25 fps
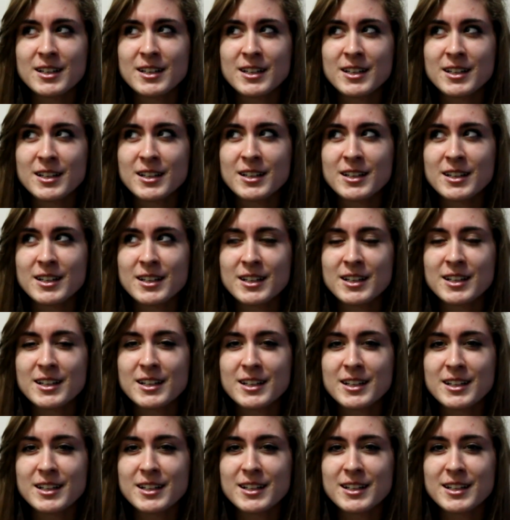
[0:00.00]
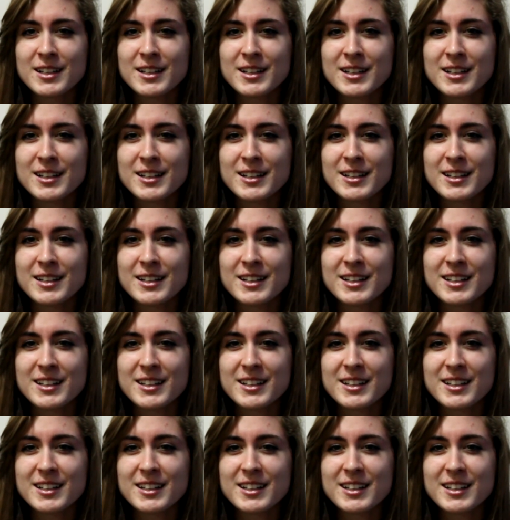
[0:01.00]

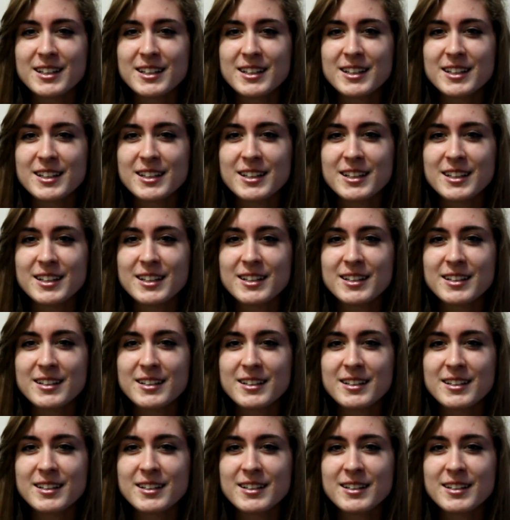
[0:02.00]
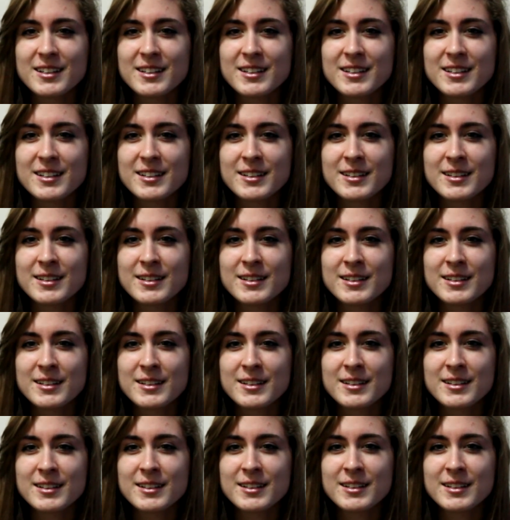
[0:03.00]

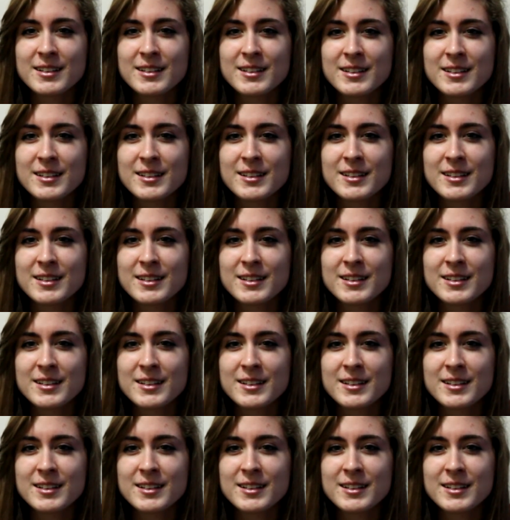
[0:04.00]
The person shown says nothing.